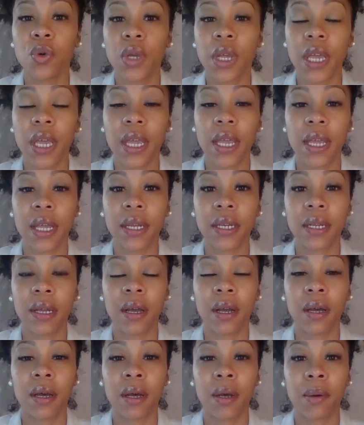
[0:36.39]

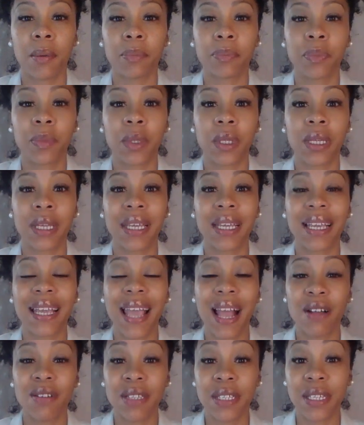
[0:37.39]
can get
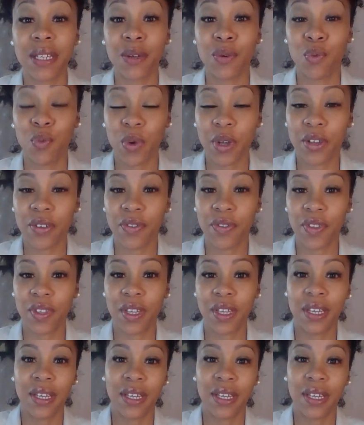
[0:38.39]
counseling with